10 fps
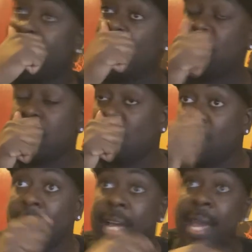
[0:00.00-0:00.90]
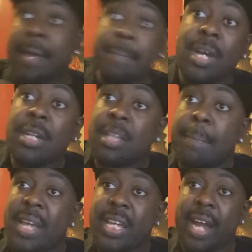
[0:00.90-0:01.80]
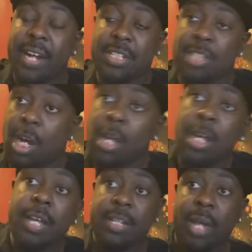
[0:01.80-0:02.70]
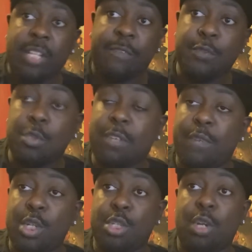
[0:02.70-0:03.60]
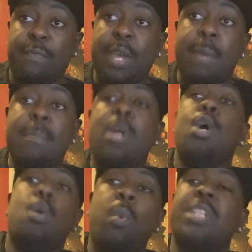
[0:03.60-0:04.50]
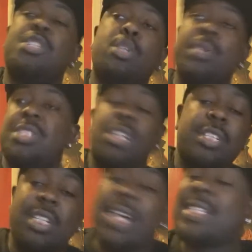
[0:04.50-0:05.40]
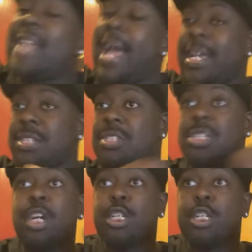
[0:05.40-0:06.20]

And then when you look at um the main character, like the future version of him, when he's doing certain attacks,